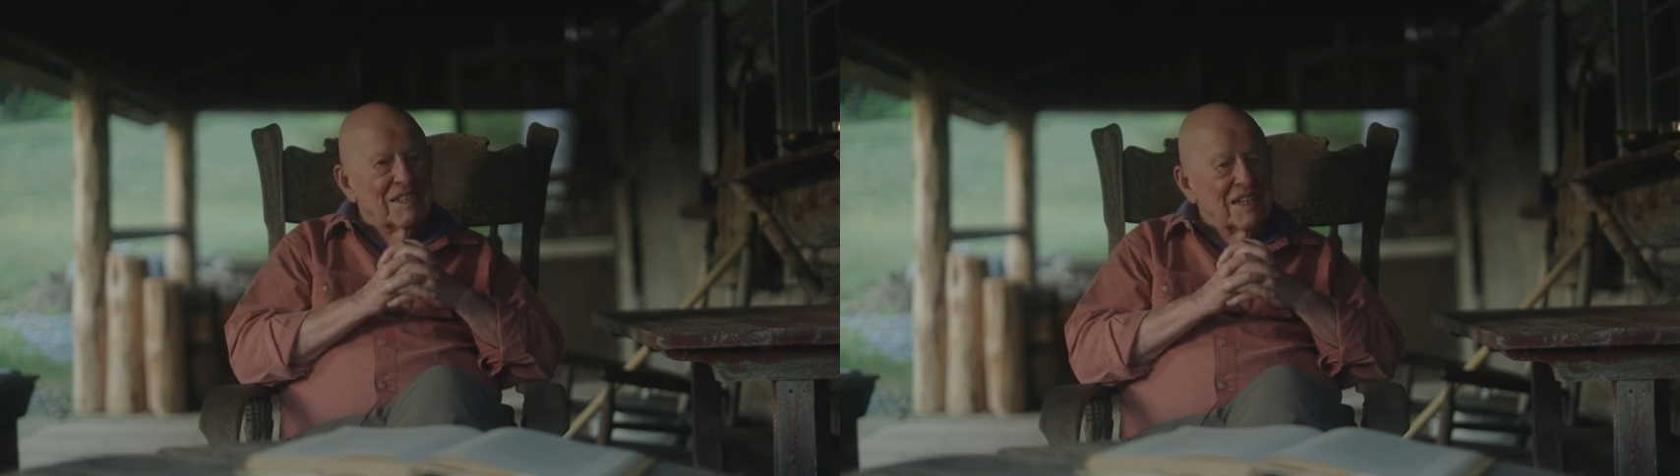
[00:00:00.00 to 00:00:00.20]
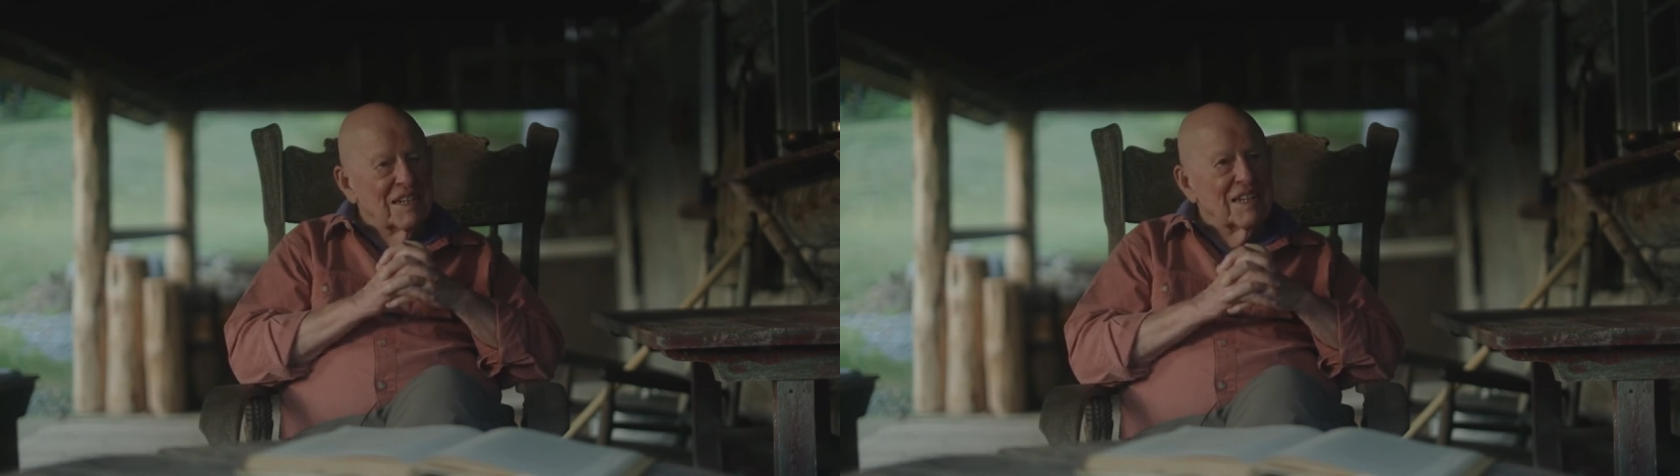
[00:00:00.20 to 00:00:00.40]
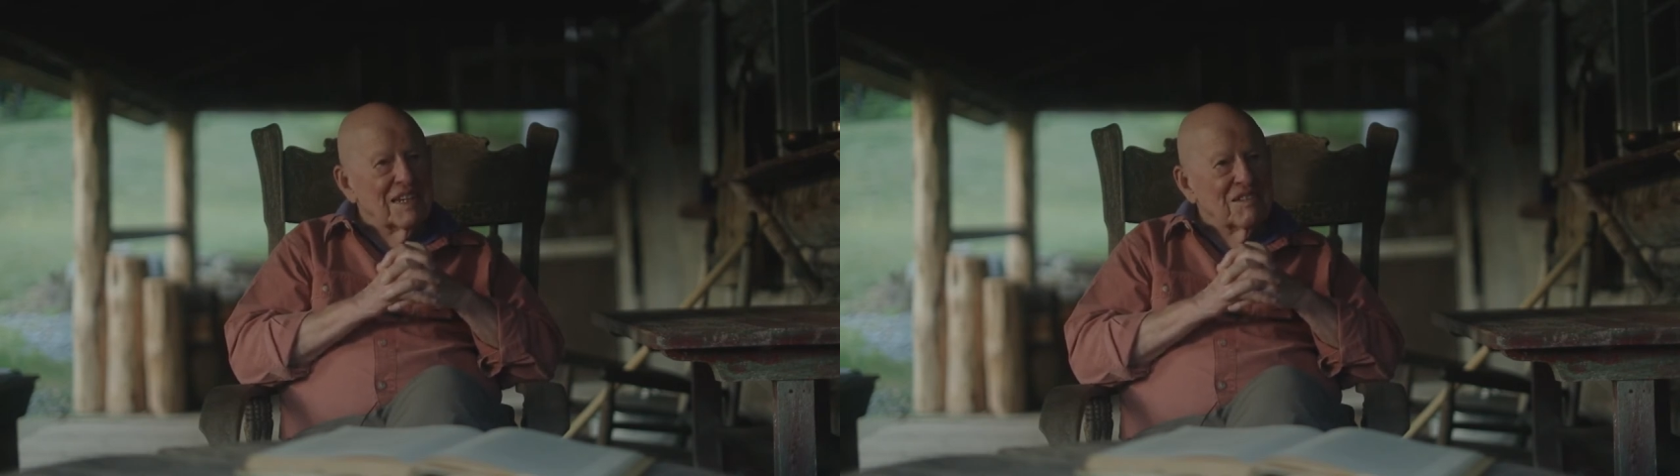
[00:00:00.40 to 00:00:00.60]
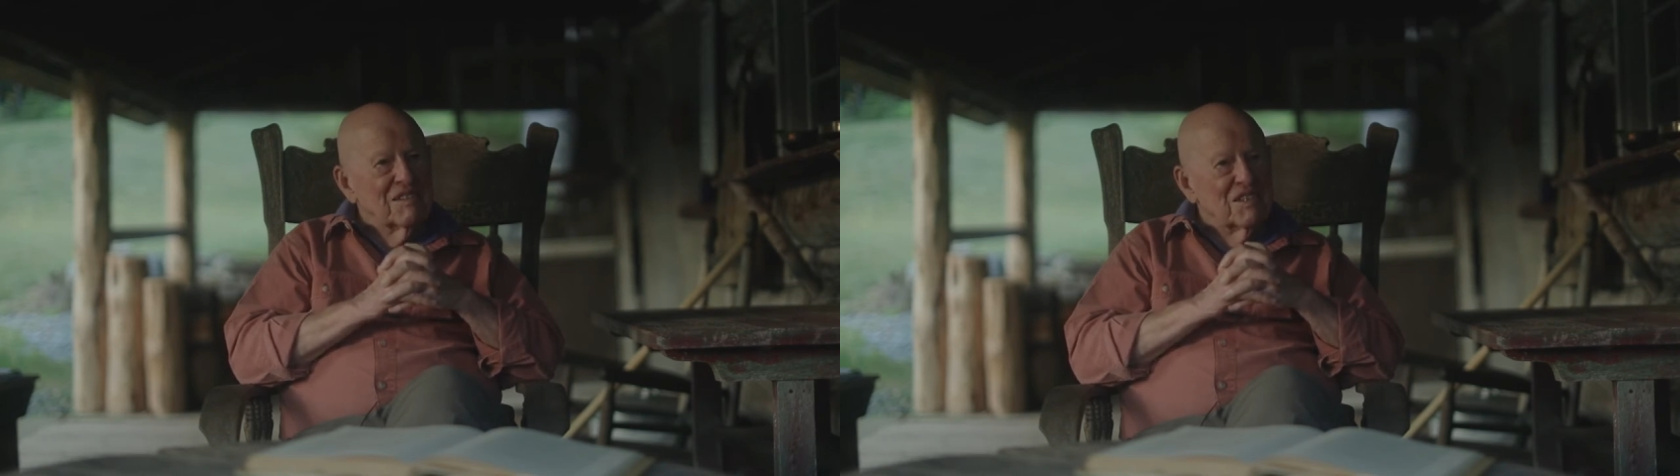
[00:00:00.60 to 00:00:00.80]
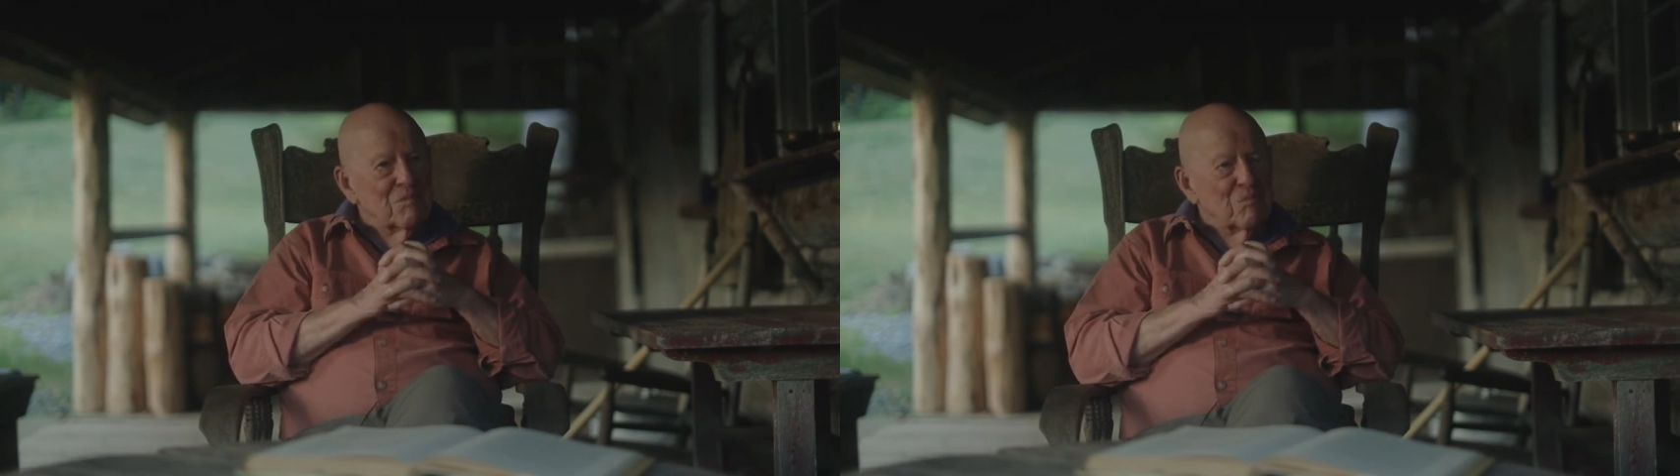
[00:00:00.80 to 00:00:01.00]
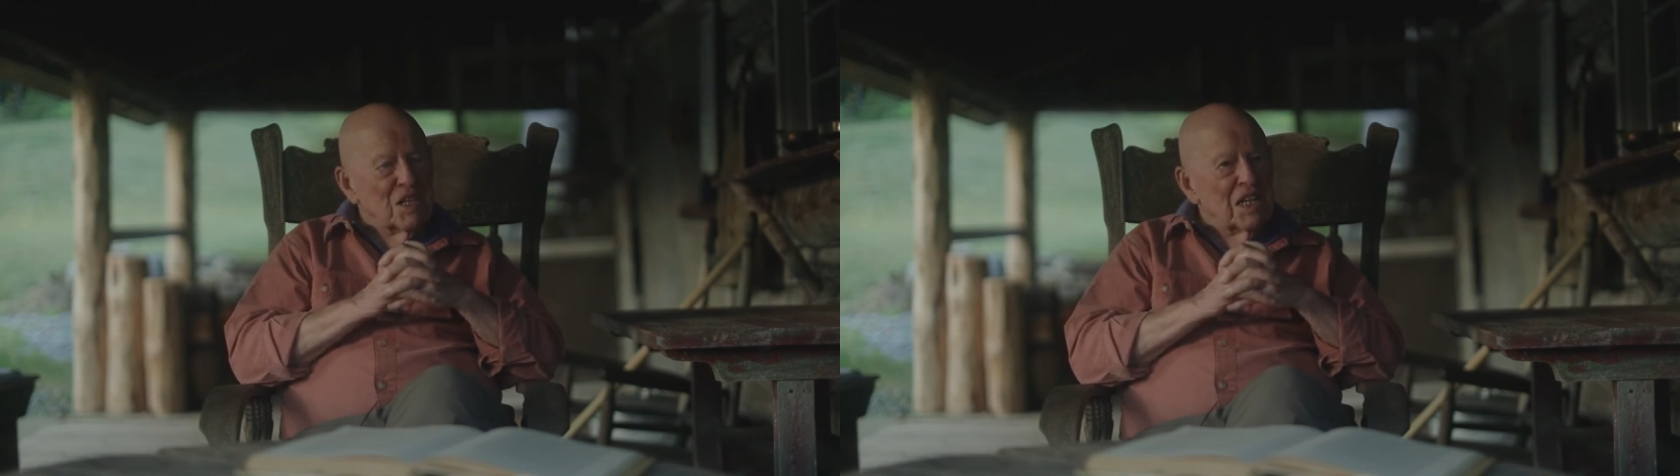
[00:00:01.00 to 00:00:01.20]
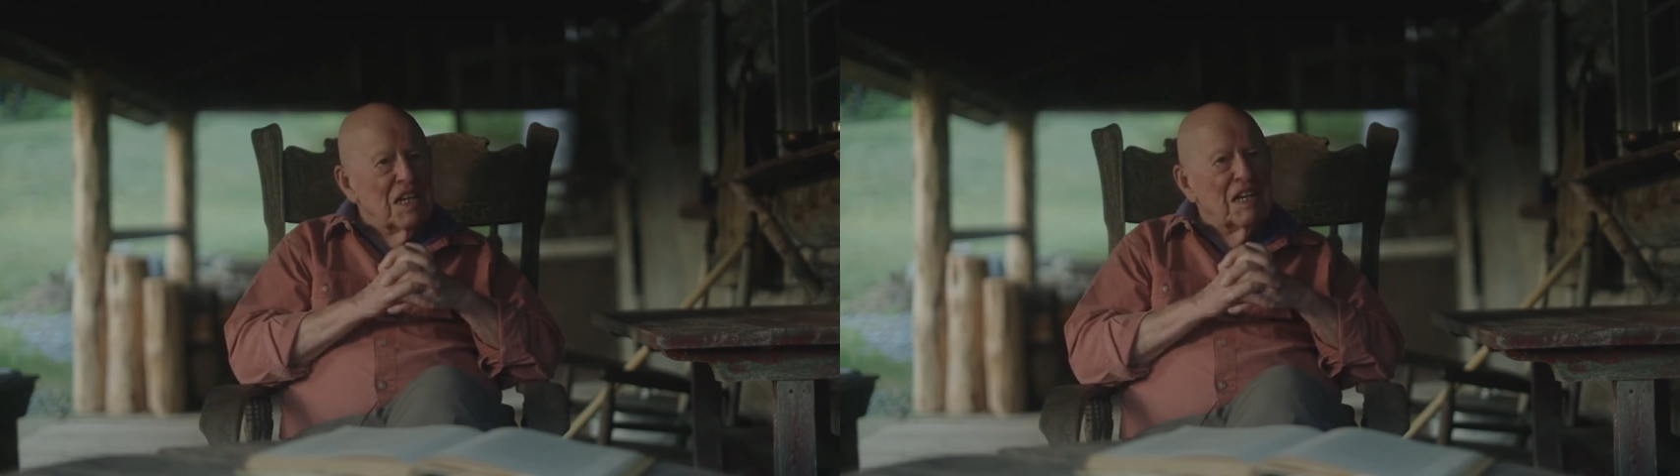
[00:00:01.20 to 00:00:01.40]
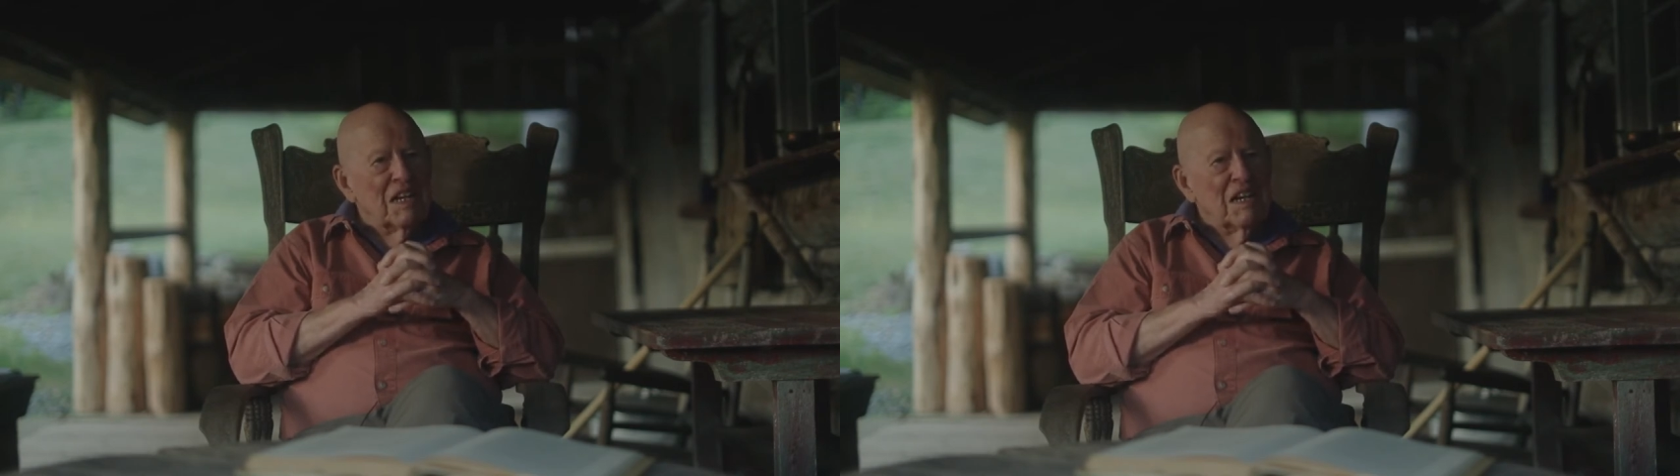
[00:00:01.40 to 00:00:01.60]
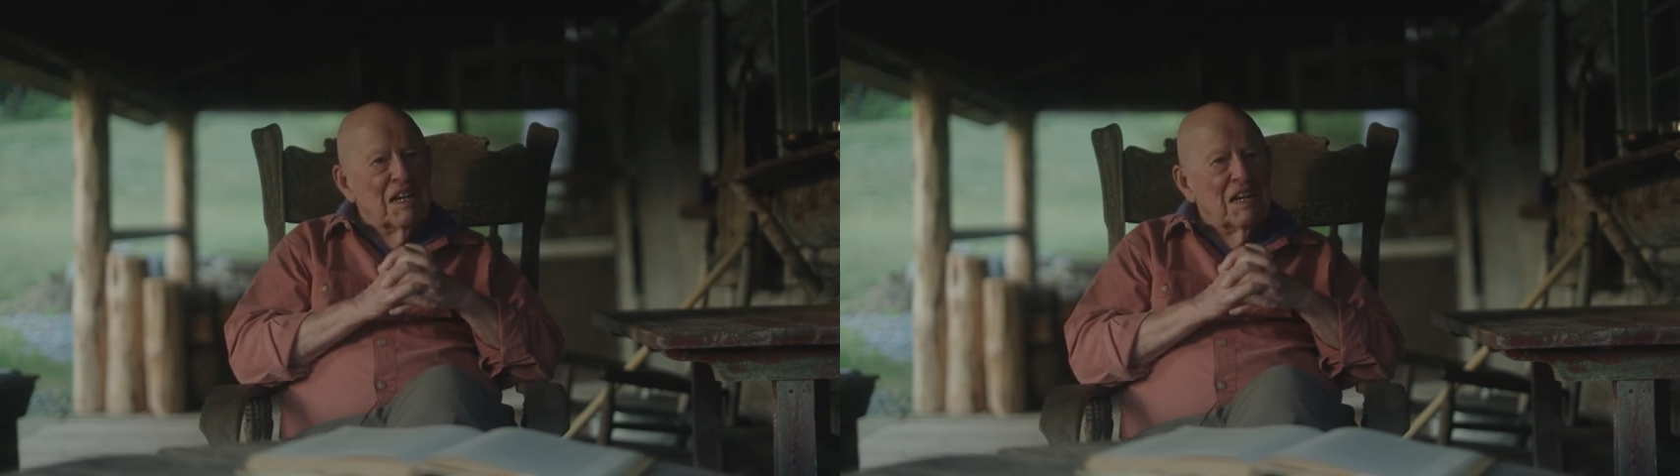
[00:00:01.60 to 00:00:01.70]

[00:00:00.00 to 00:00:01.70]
thinking Smitty